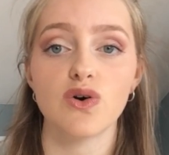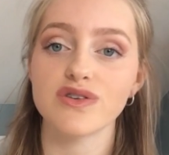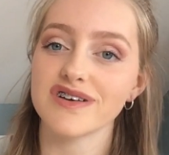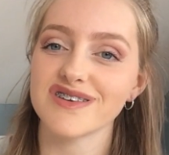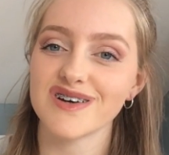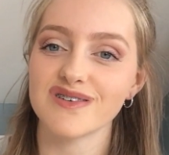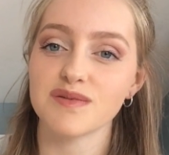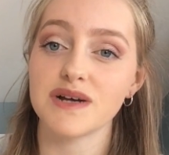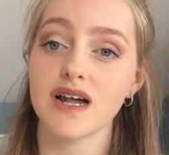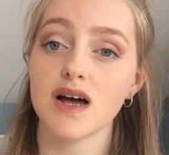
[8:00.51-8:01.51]
hotter, so that
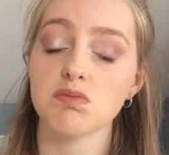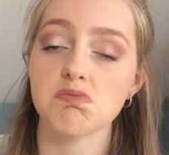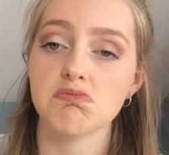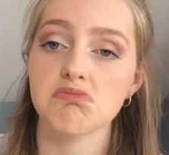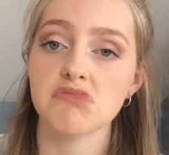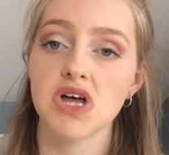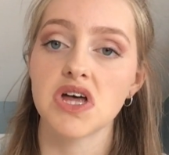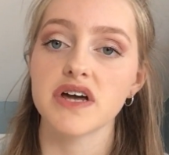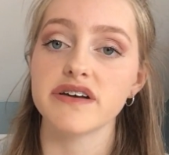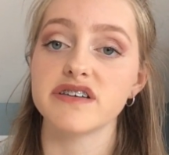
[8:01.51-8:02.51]
was a bit like,
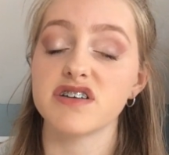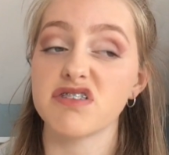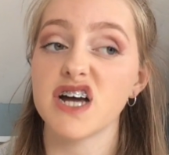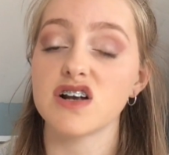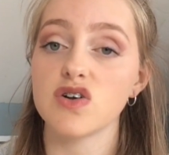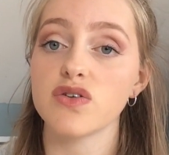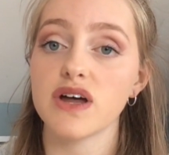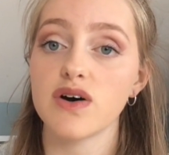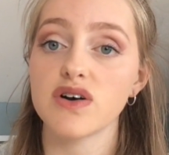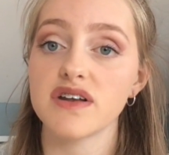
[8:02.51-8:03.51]
because it did rain a lot
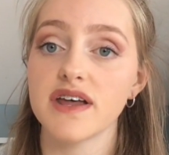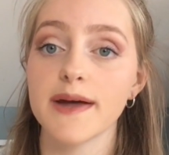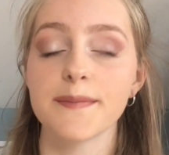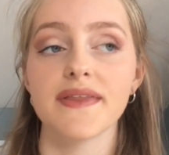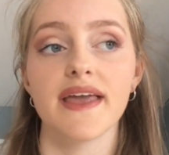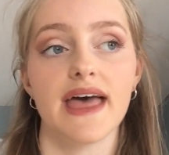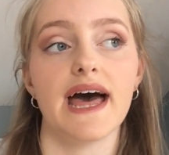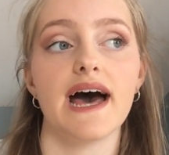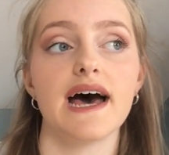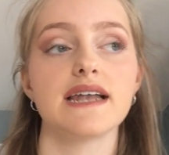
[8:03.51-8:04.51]
that holiday.
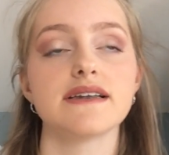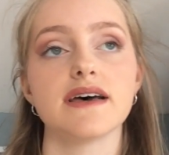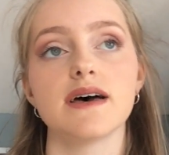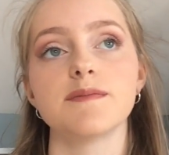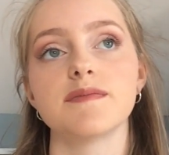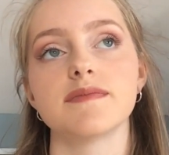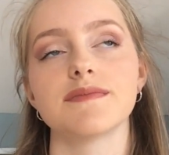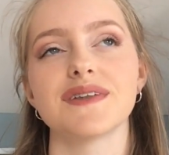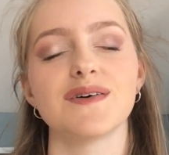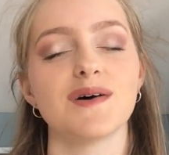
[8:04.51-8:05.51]
And,
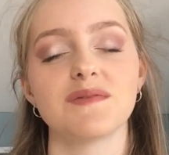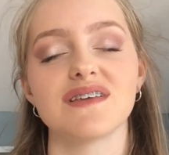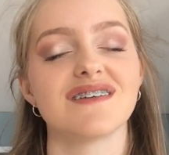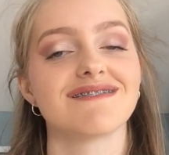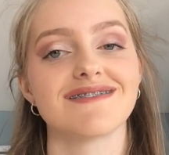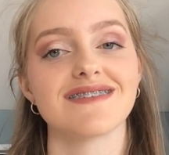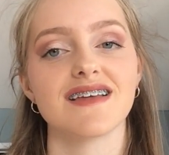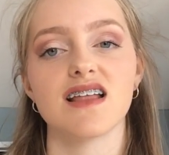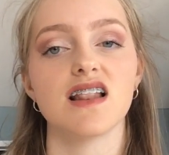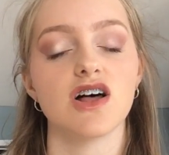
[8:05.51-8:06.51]
although I'm saying
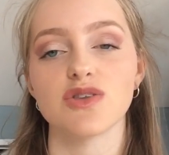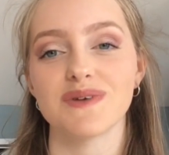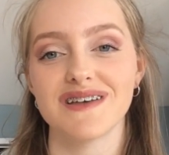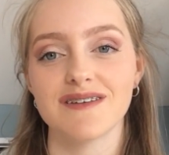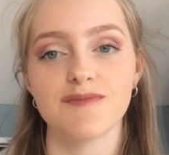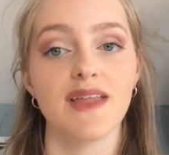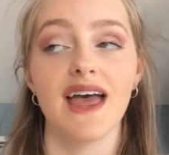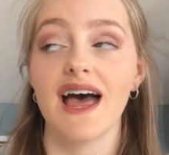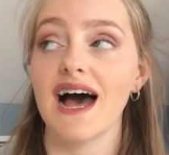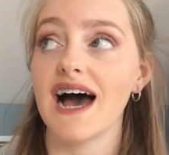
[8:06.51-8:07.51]
last week.
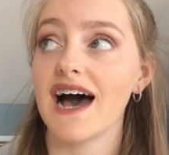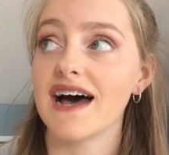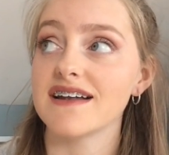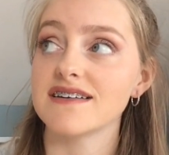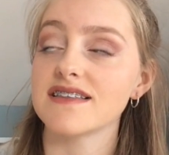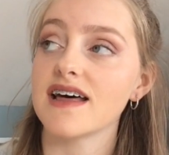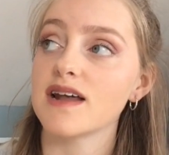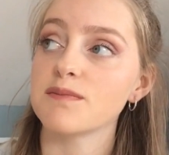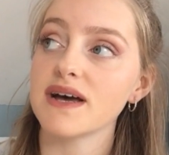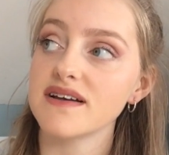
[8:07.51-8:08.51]
And
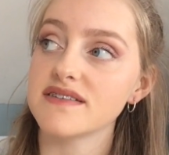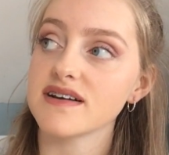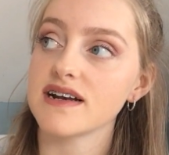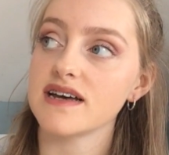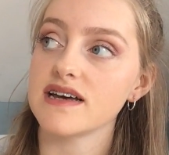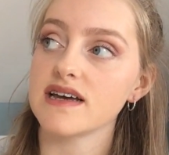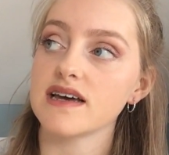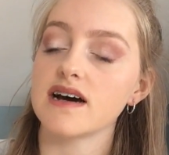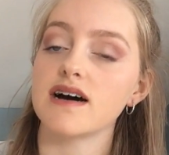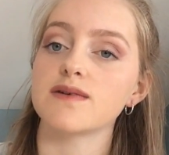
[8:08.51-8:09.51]
then
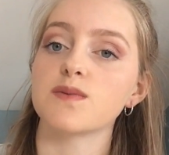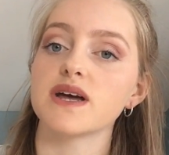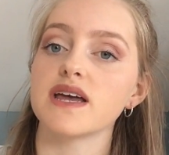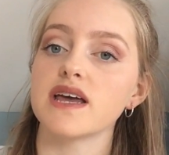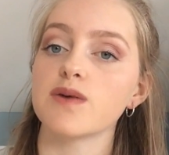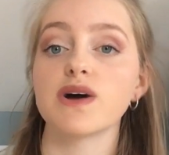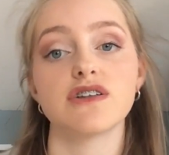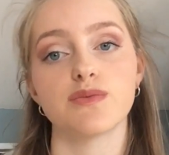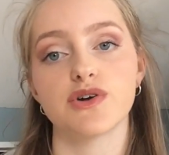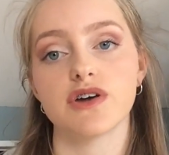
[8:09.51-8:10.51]
basically we
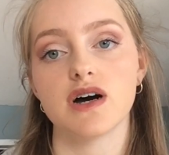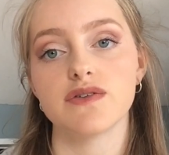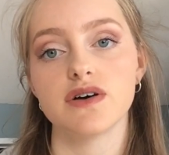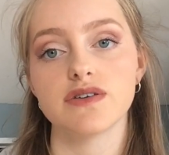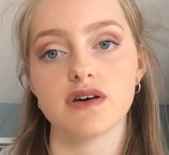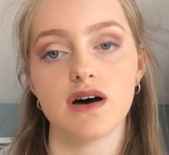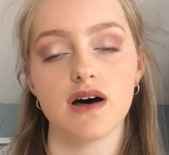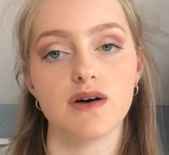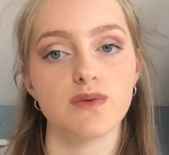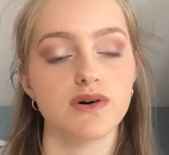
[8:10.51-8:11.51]
went to the woodcarvers.
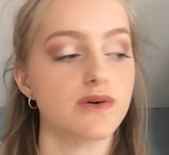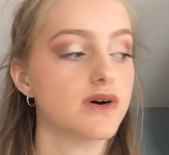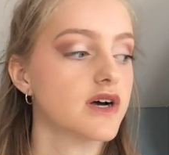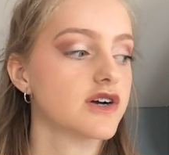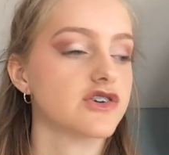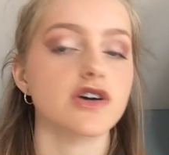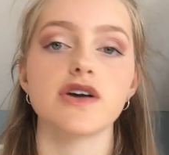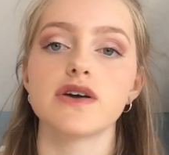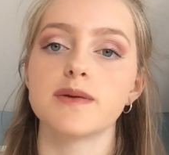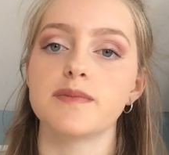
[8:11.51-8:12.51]
I will show
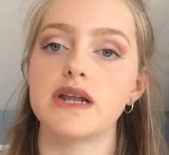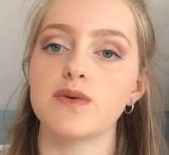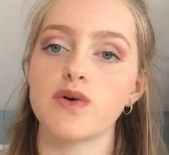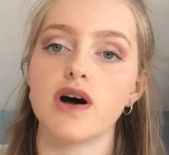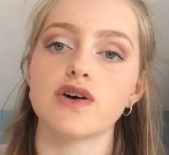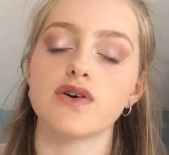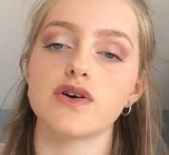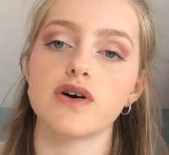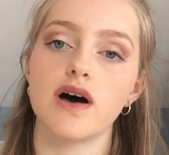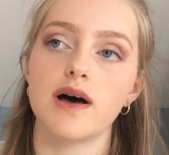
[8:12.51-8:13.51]
you in a minute what I got.